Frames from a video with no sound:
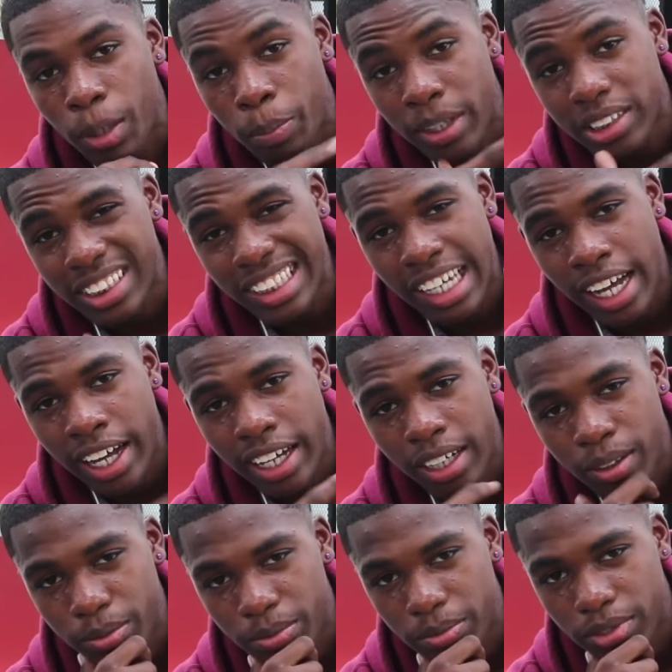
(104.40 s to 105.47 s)
a busy guy,
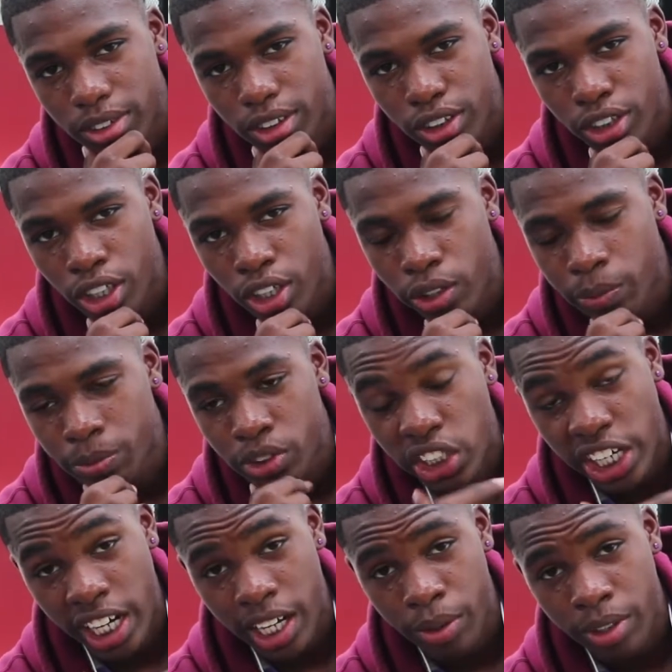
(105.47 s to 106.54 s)
you know,
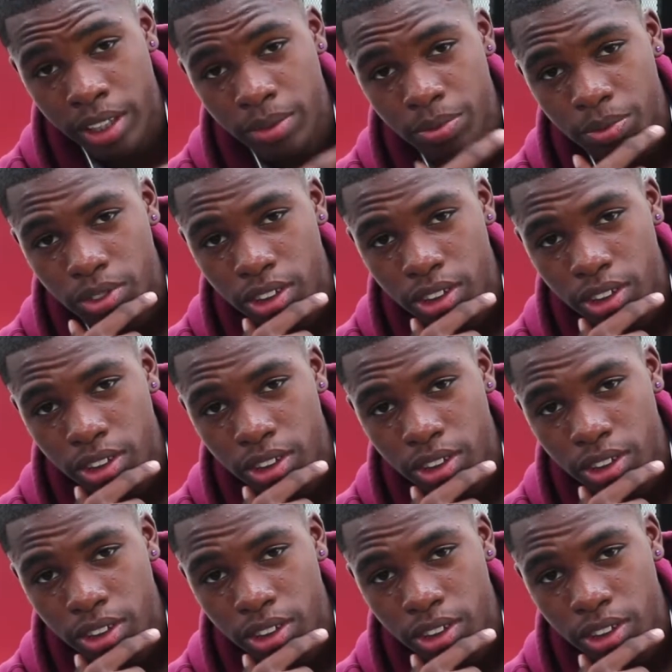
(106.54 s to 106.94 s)
caring.